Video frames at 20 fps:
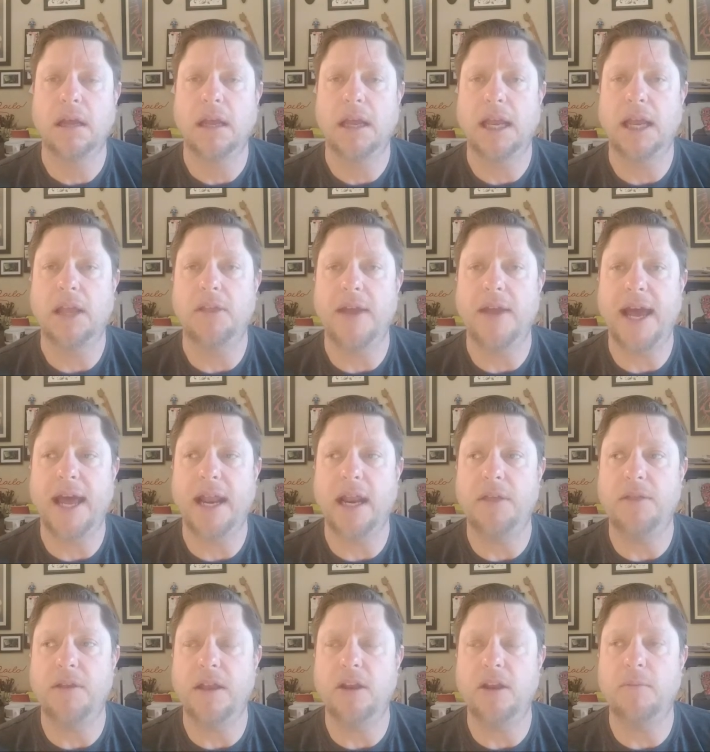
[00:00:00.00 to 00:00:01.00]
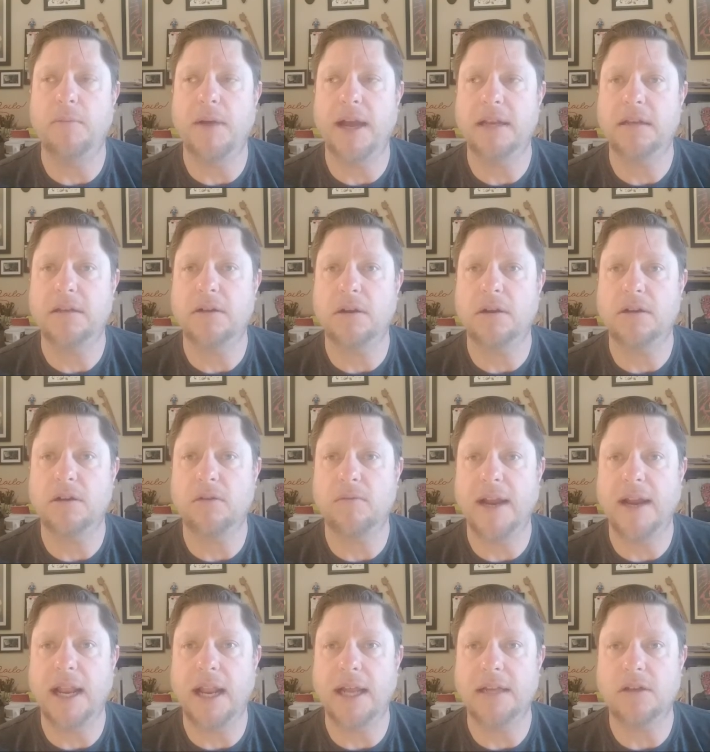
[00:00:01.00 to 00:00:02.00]
in that? And then you might start to
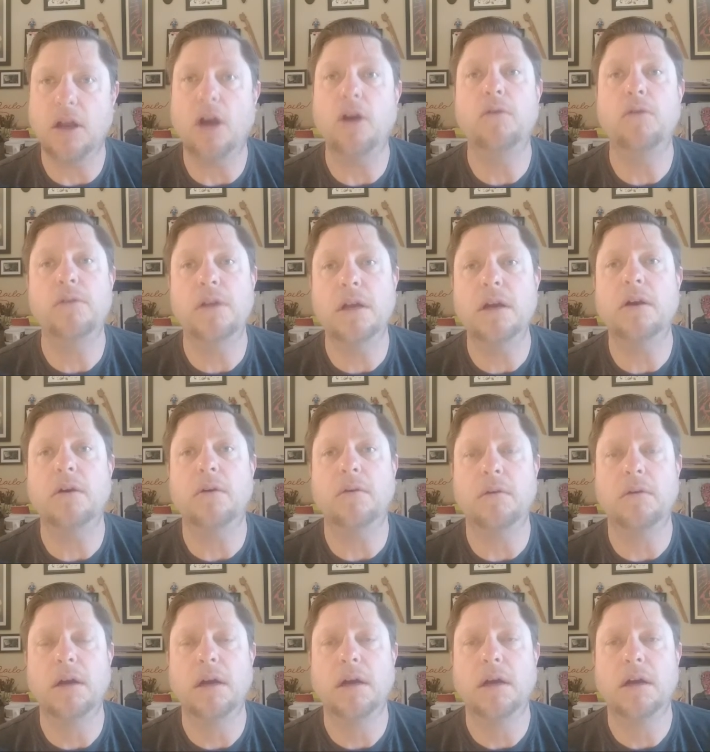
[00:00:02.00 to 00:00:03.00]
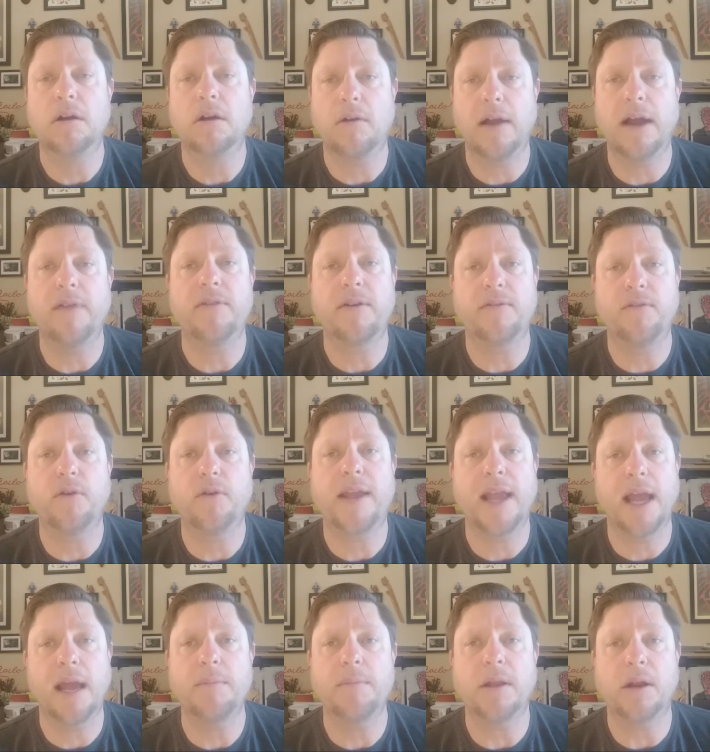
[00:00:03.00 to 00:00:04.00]
realize, oh no, graphic
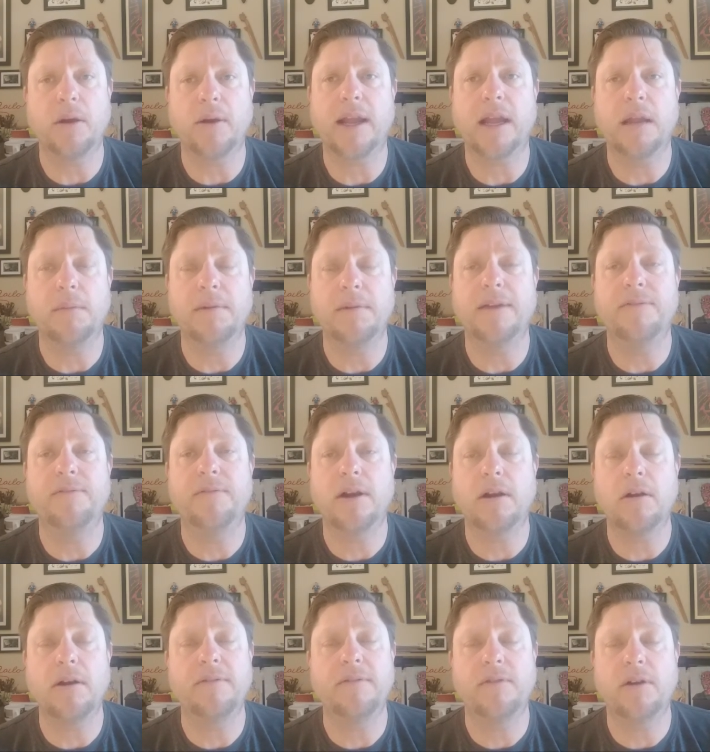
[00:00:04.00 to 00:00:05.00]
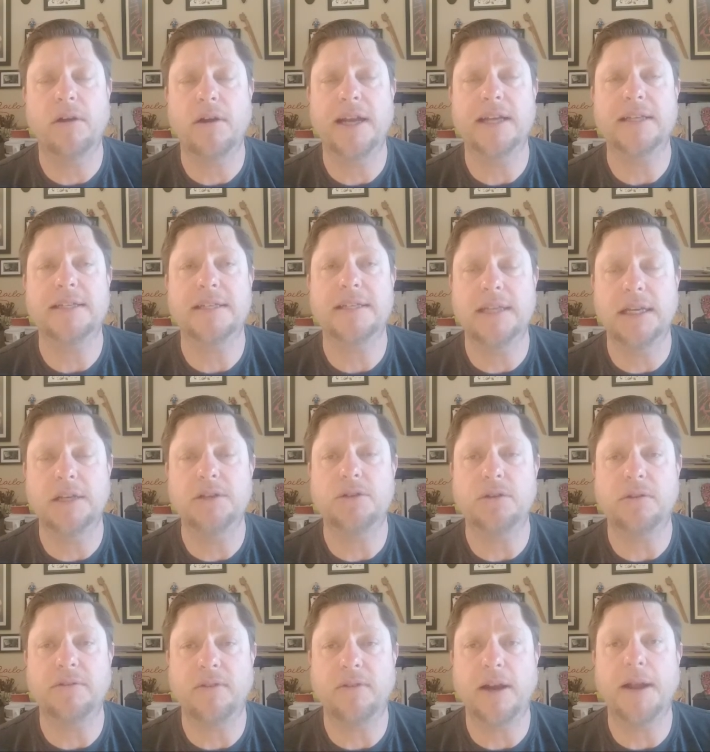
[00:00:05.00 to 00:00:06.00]
vocabulary can be a very, very
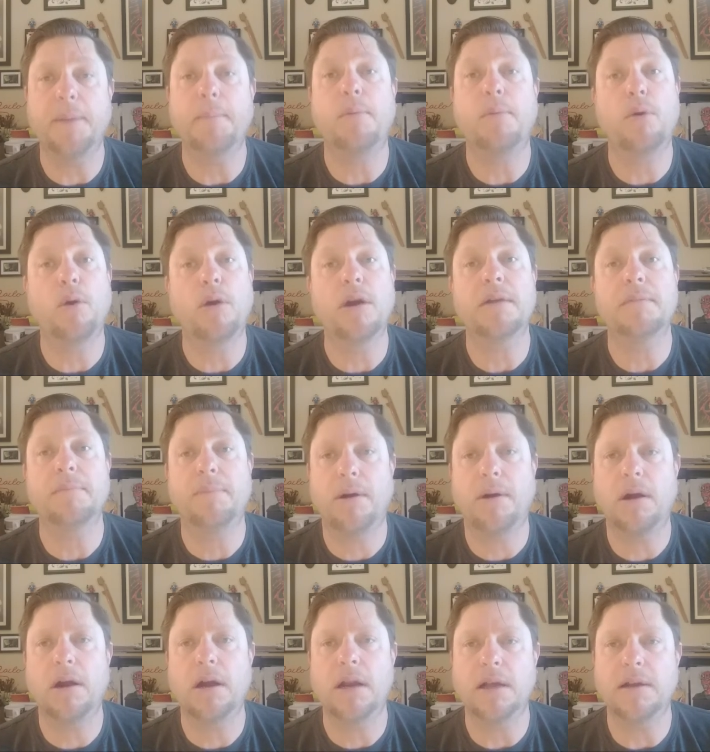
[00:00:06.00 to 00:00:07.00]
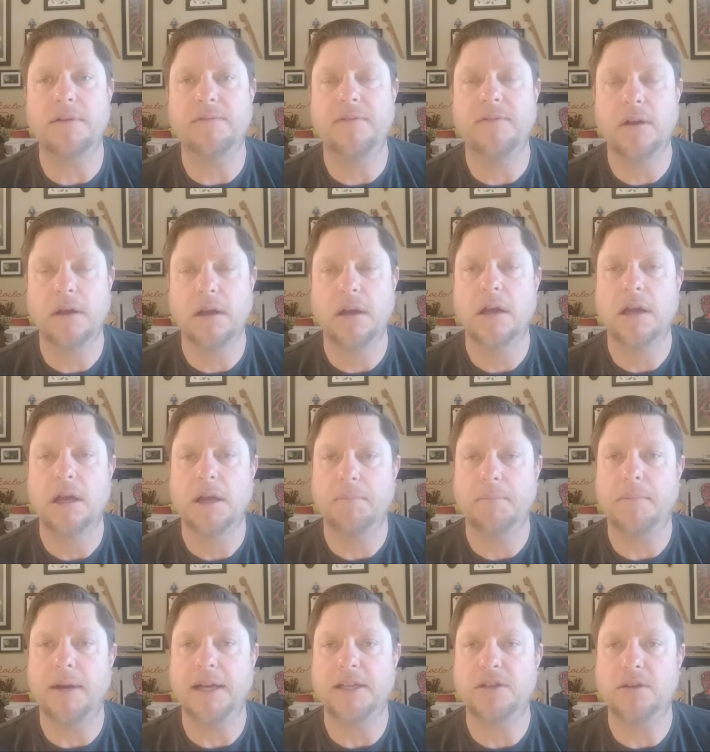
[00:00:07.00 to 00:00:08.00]
essential, very important part of
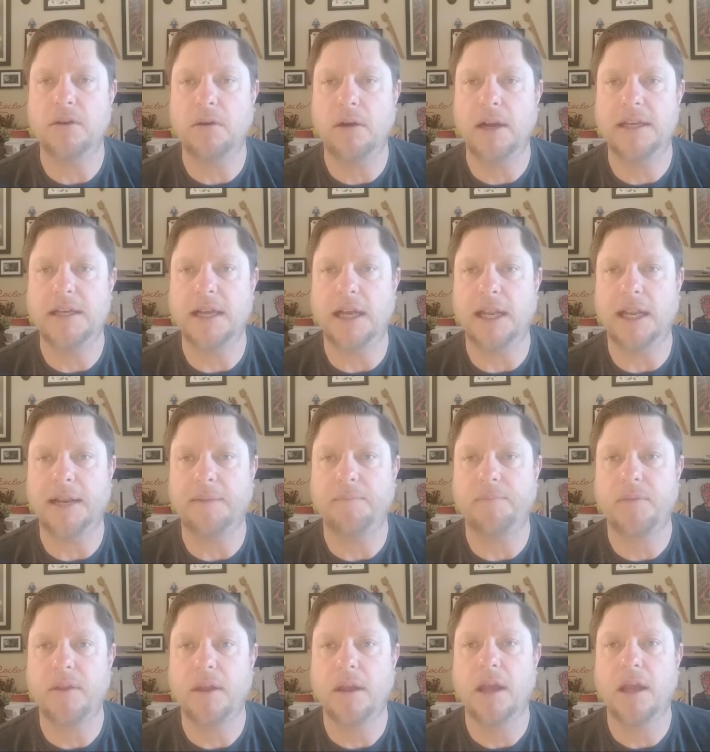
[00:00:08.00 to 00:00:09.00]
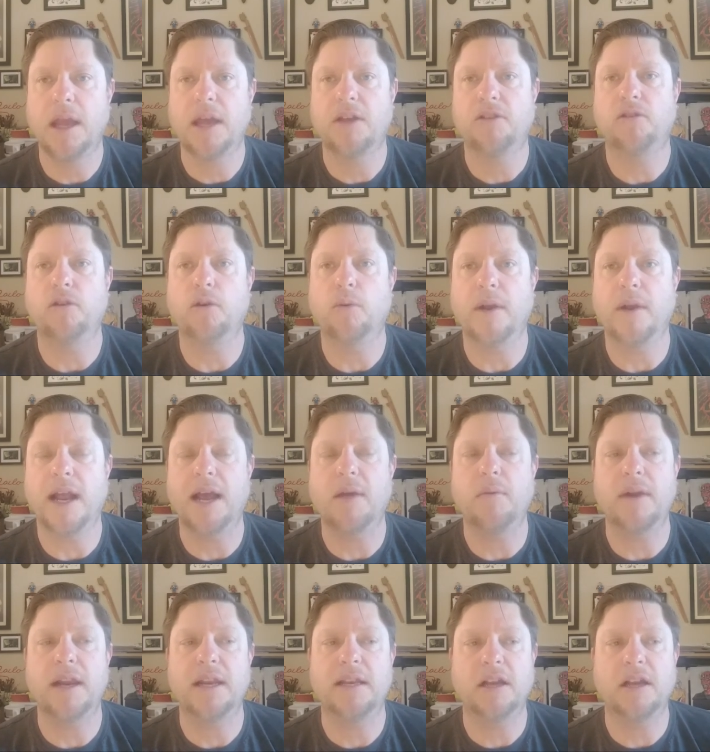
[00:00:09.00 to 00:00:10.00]
my storytelling. So when I
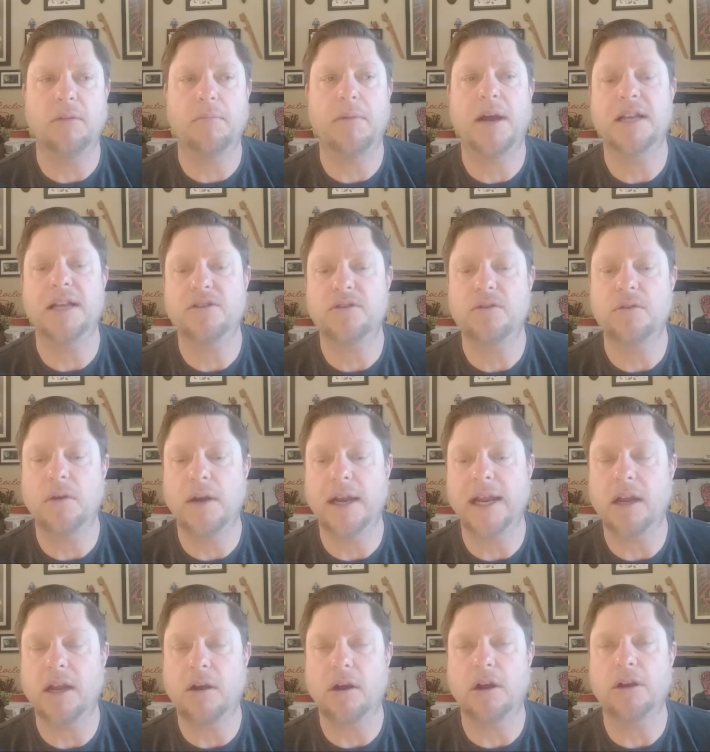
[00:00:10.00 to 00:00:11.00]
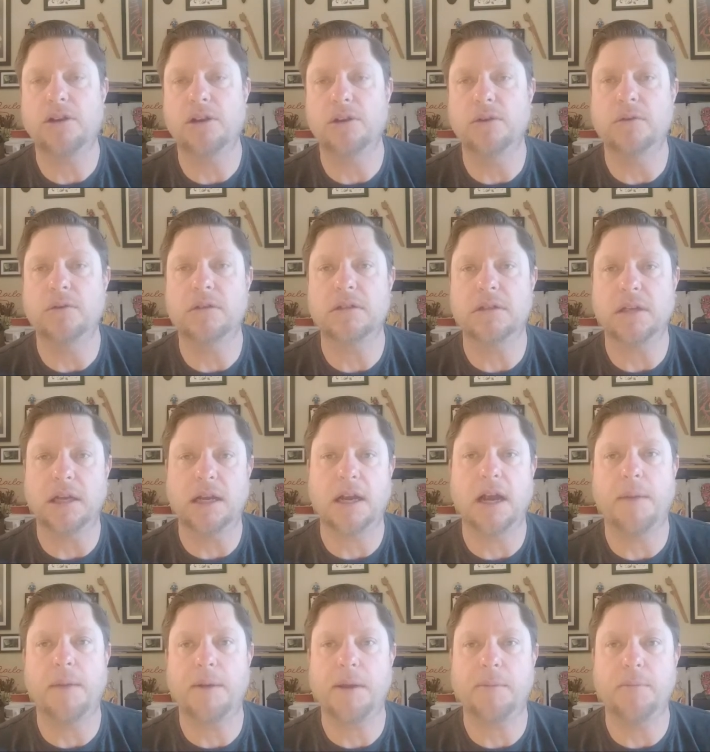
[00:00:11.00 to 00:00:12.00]
want to tell my story in cartoons and
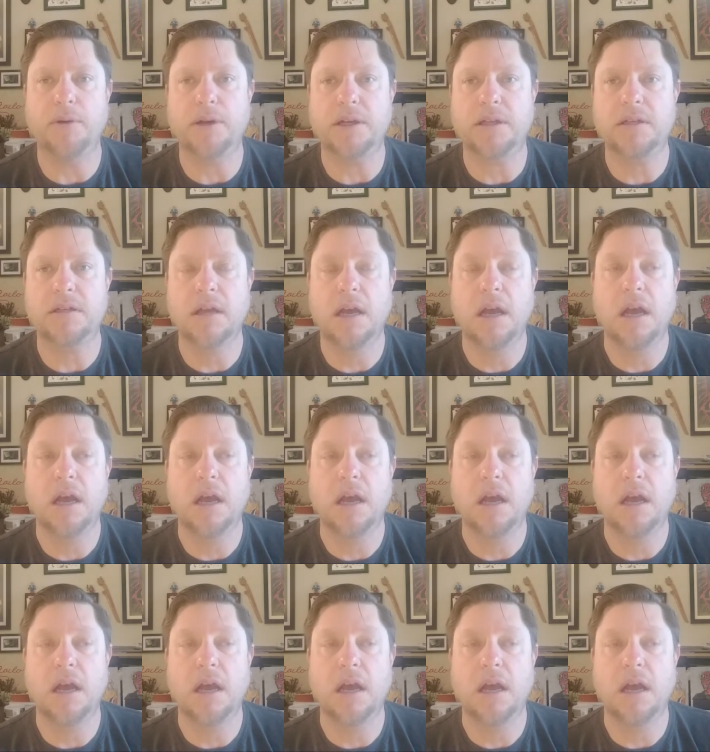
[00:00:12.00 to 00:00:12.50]
comic books,